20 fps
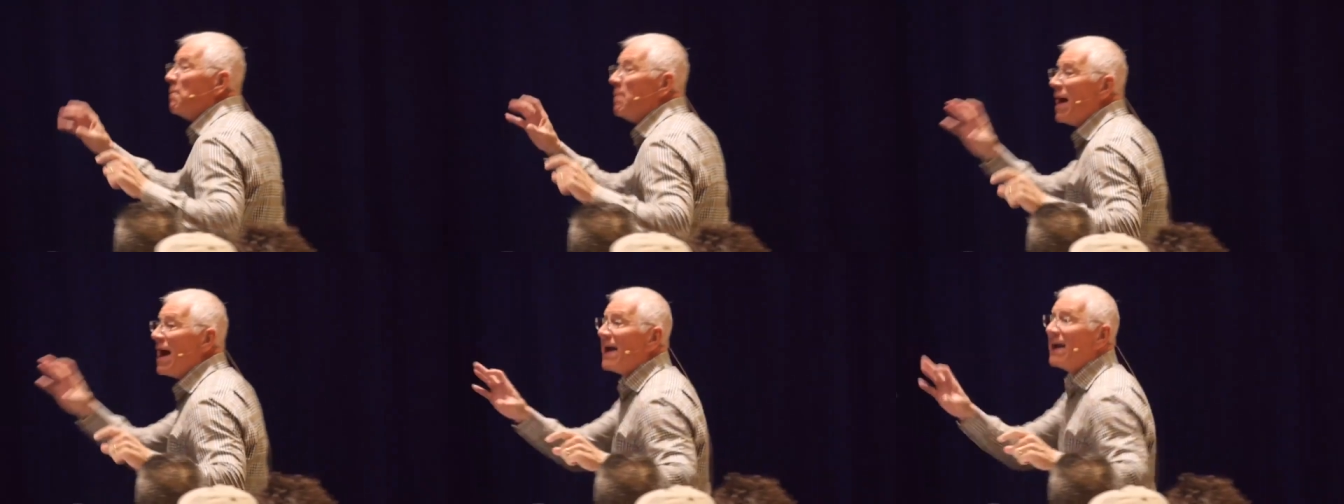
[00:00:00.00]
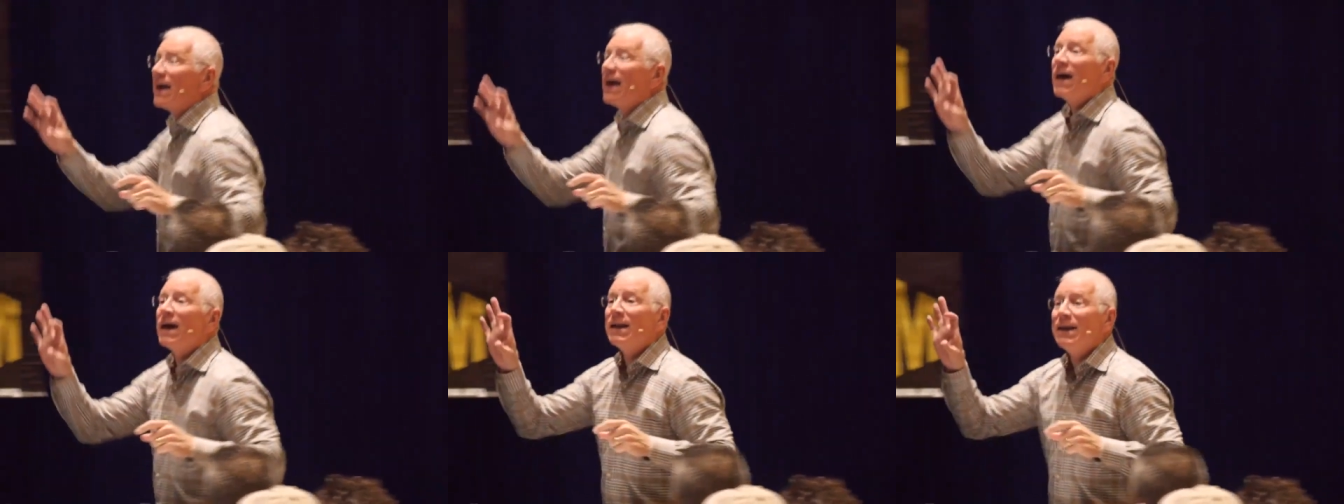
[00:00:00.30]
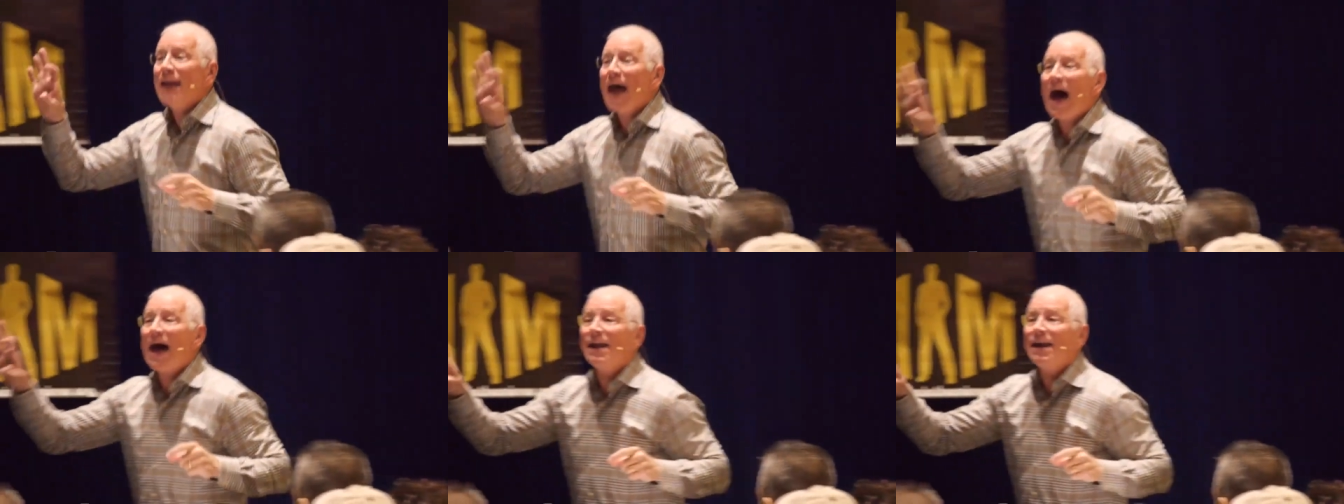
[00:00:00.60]
make
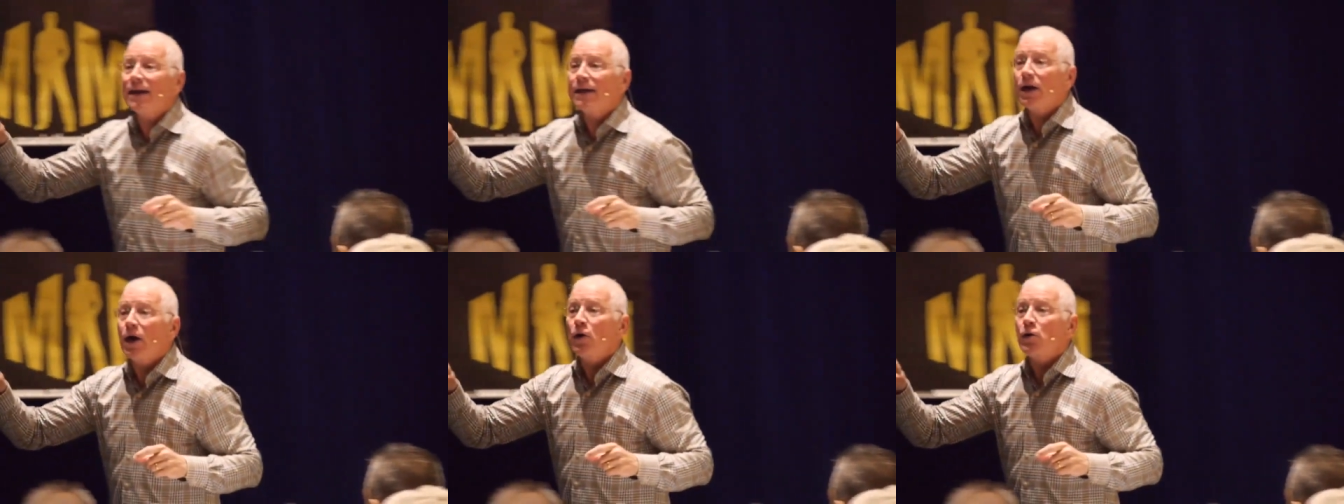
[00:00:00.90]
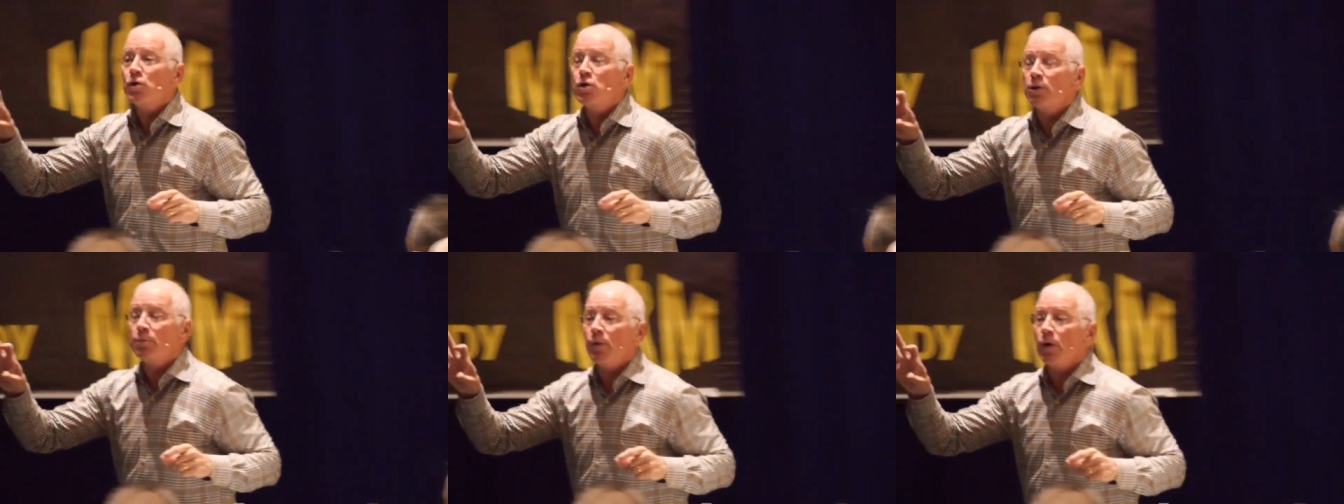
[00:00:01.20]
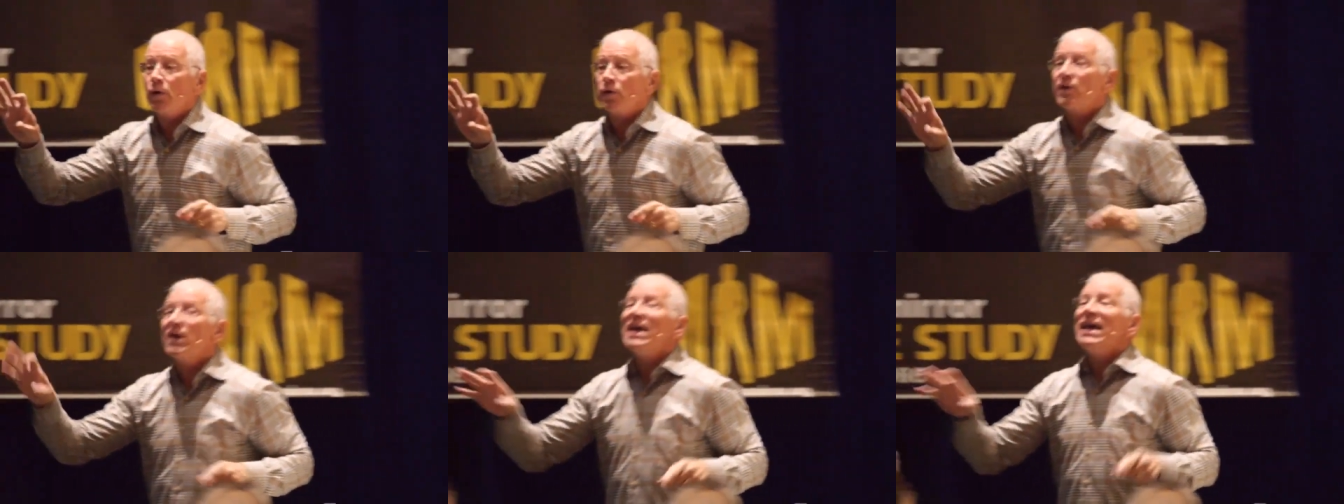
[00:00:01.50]

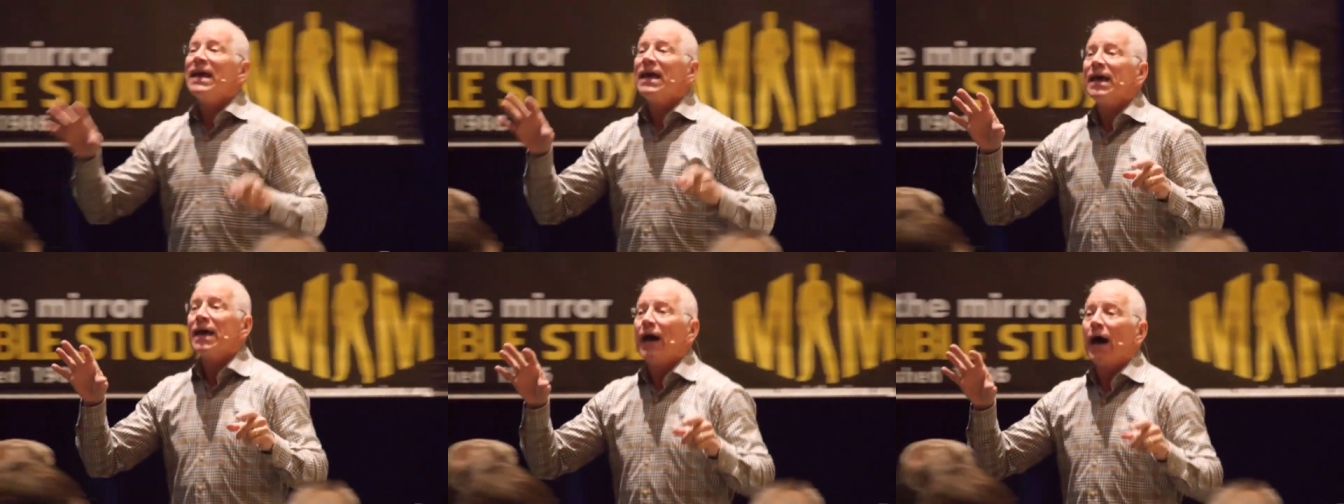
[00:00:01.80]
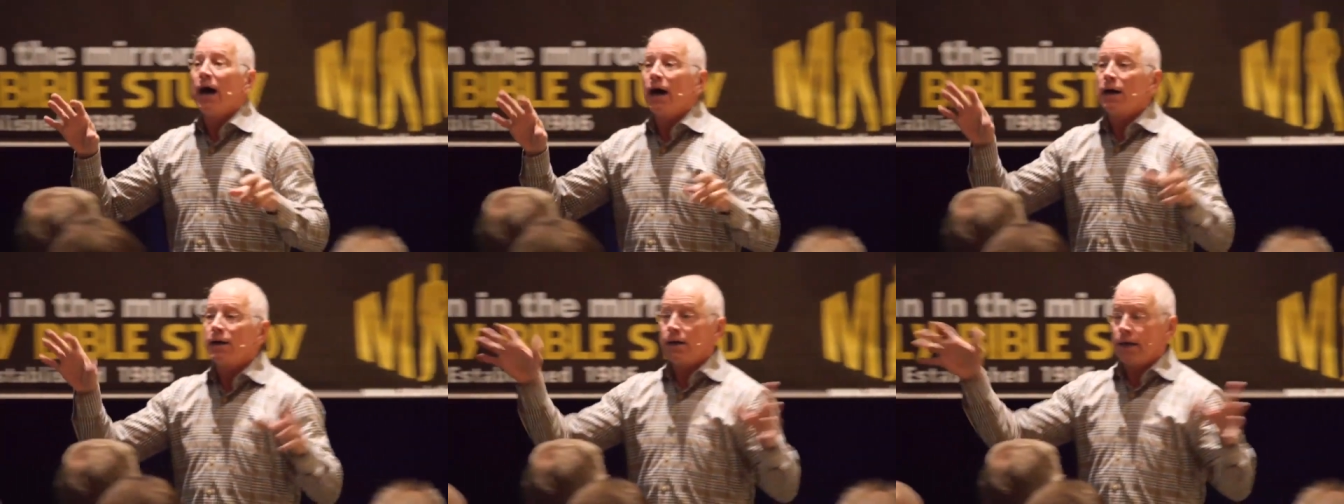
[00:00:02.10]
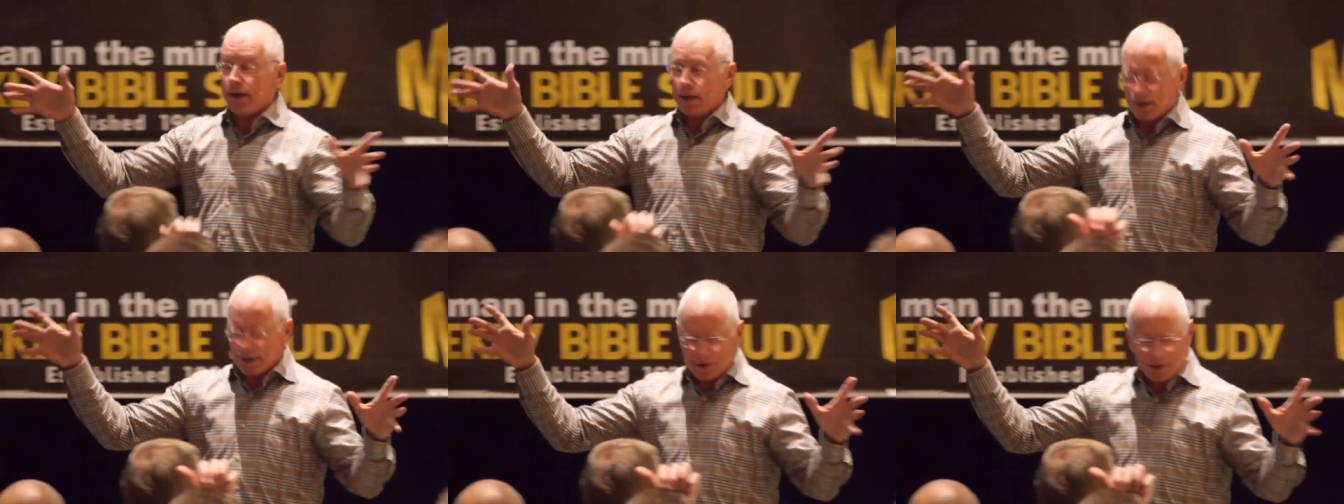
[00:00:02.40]
non-negotiables, uh,
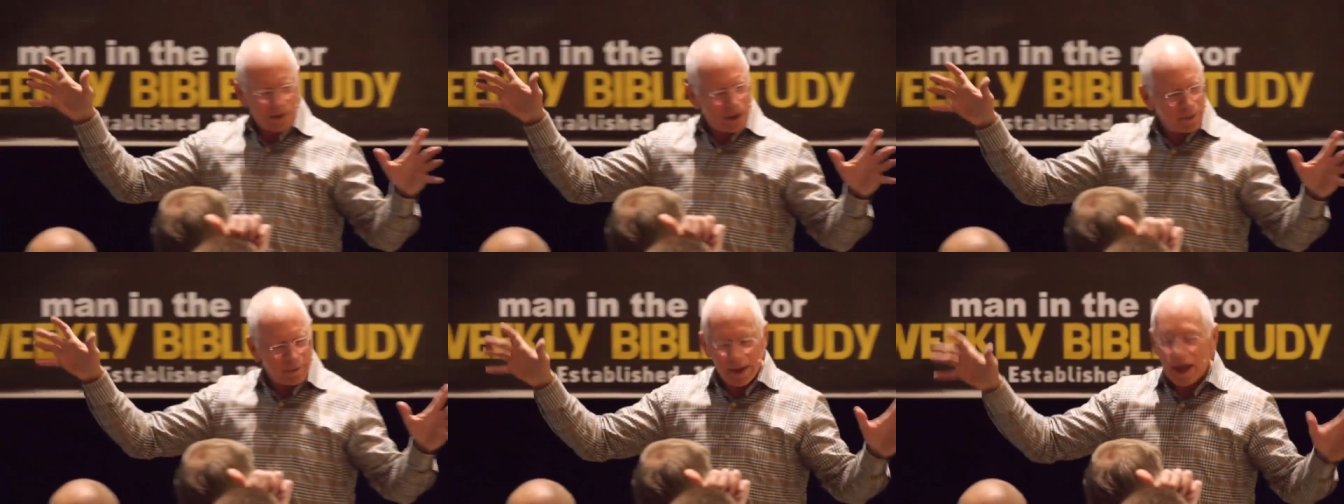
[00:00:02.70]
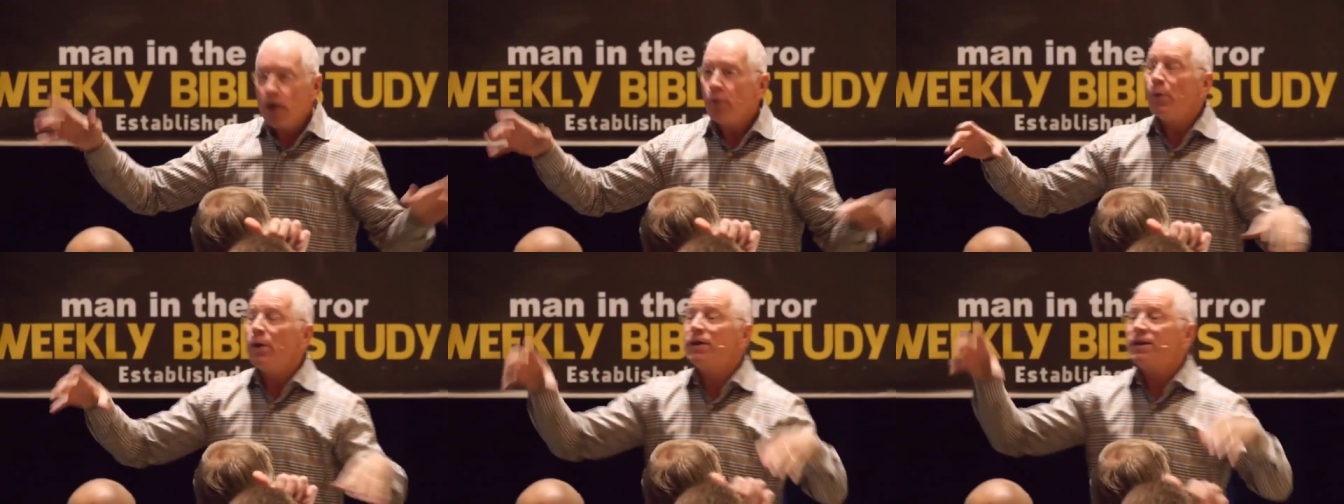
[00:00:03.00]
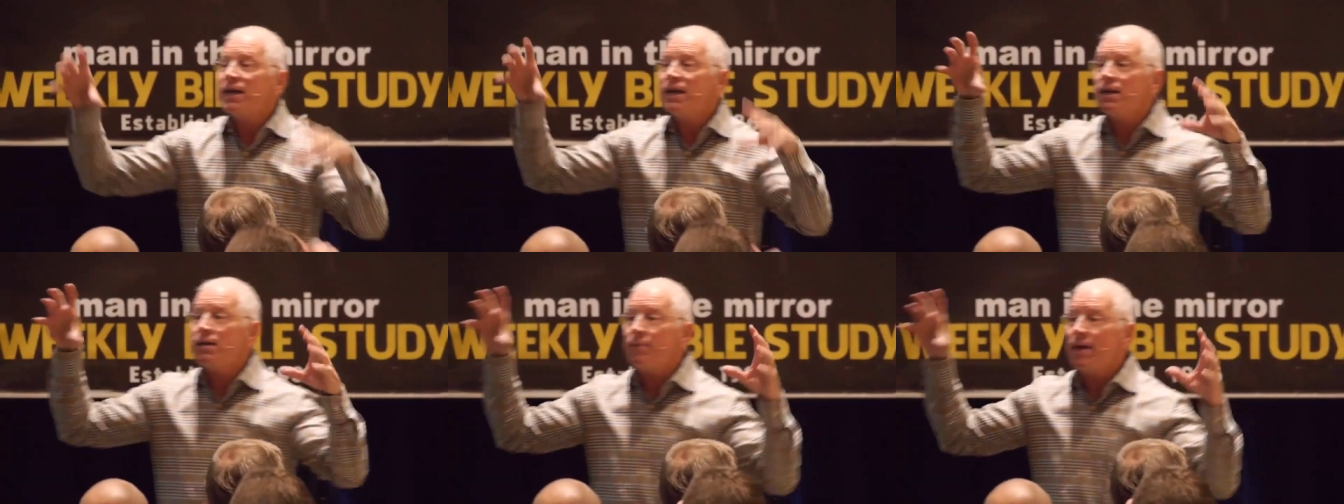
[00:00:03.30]
excuse me, we
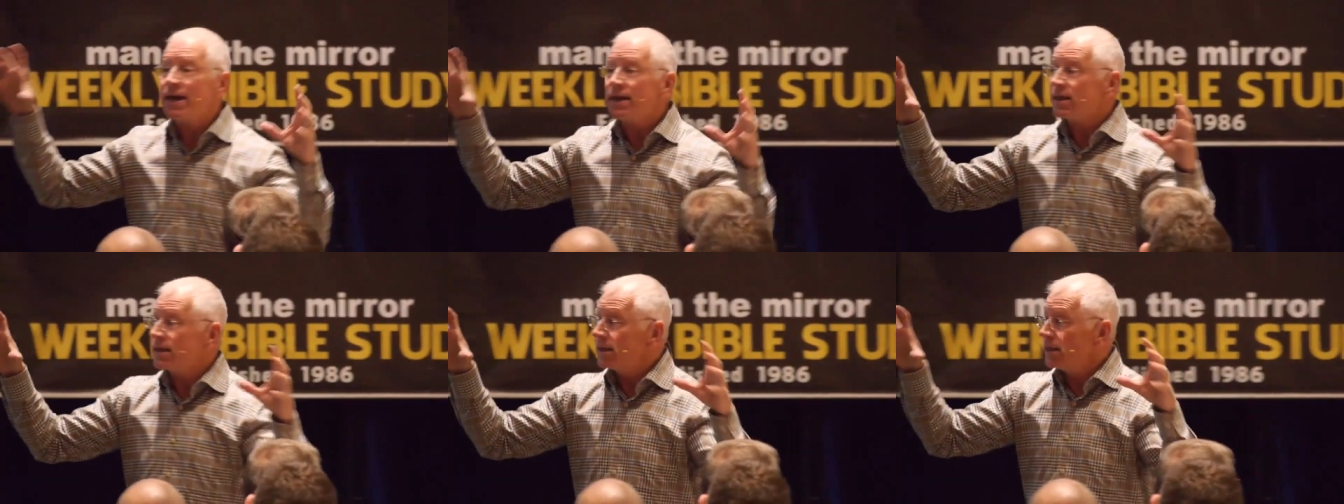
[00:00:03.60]
tend to make